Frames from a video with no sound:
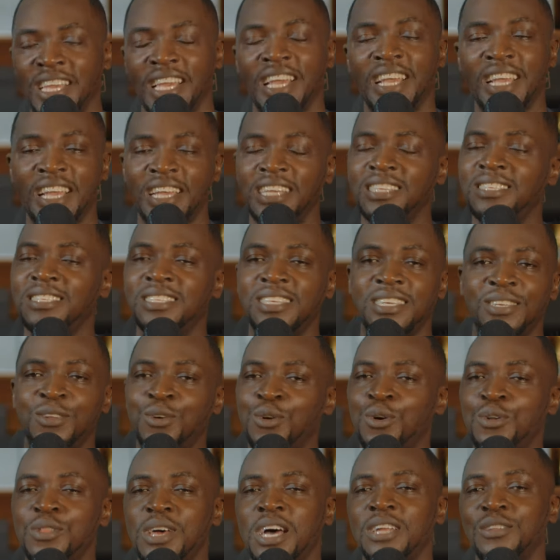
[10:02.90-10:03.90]
guests and
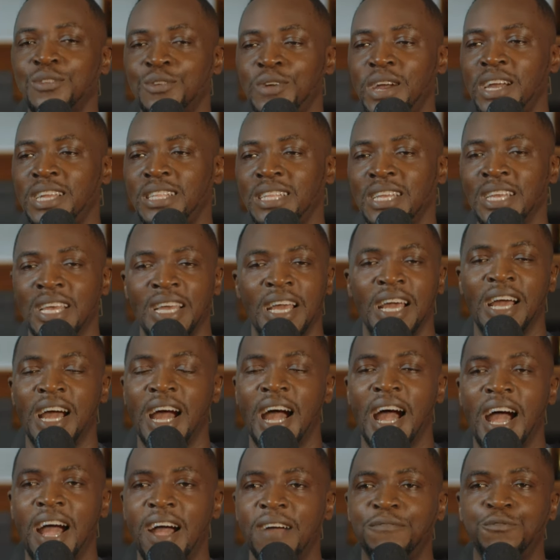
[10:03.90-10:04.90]
all that, right?
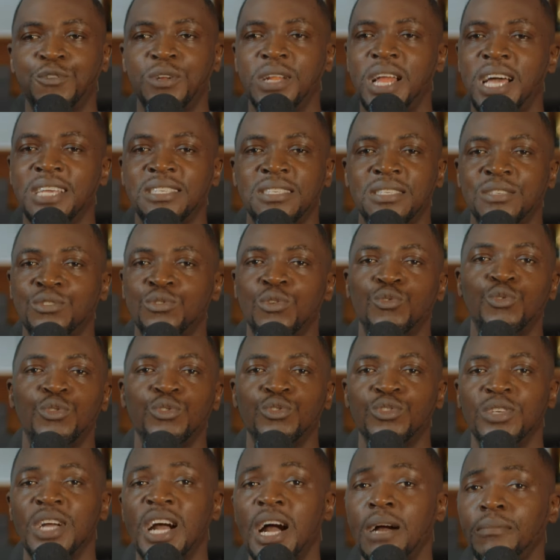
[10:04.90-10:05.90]
I've realized it's not
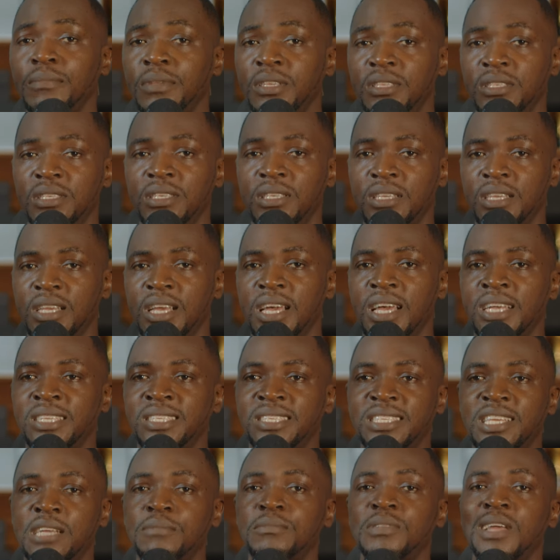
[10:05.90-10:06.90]
going to come easy,
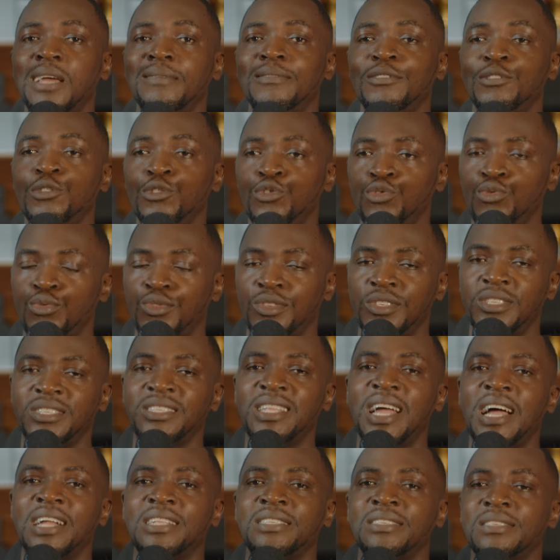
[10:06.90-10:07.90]
and sometimes you need to
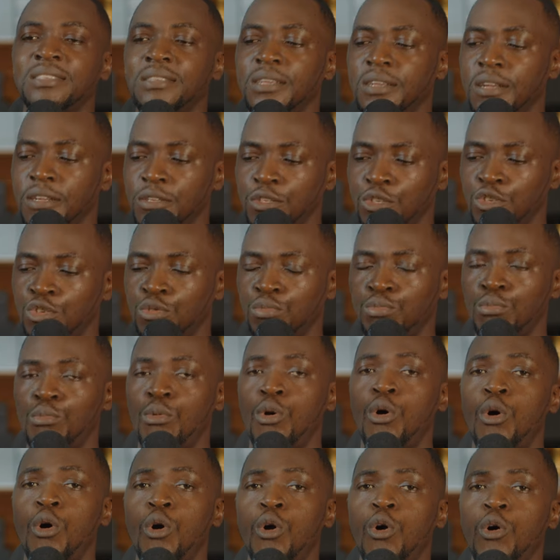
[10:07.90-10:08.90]
start
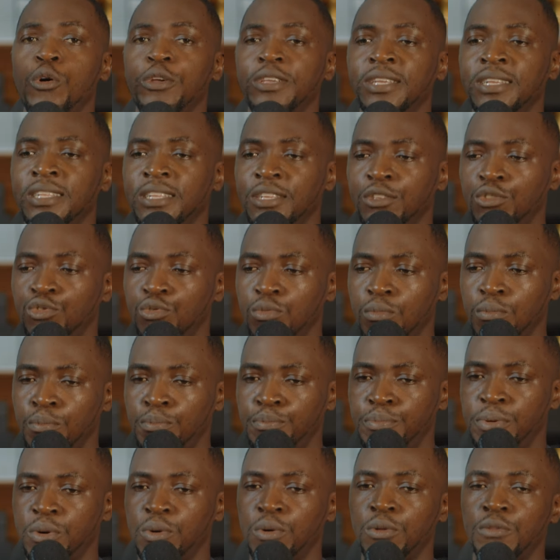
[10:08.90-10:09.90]
small. You need to
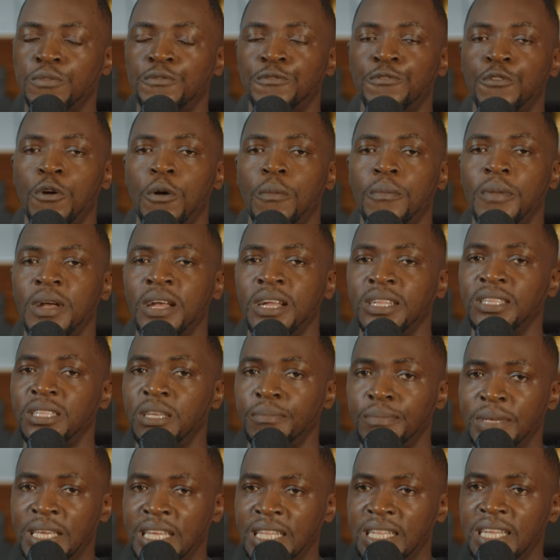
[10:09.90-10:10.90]
build from
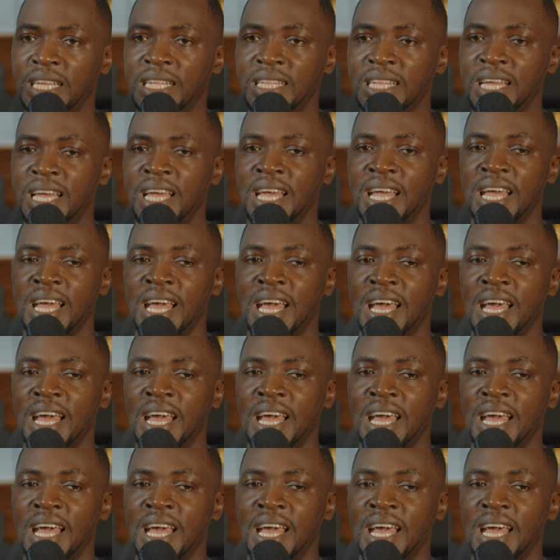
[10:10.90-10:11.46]
the beginning,